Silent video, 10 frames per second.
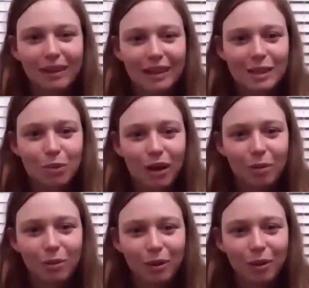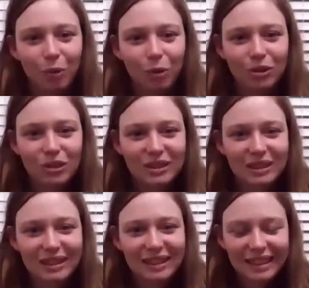but that's probably the
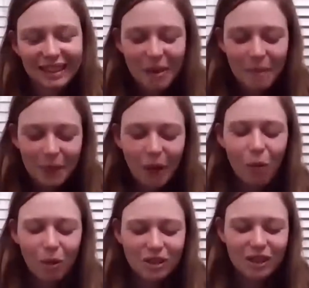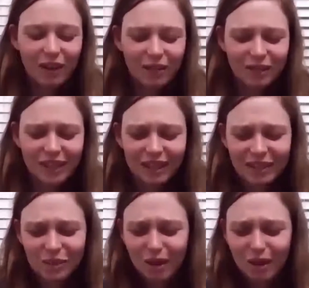worst I've ever done.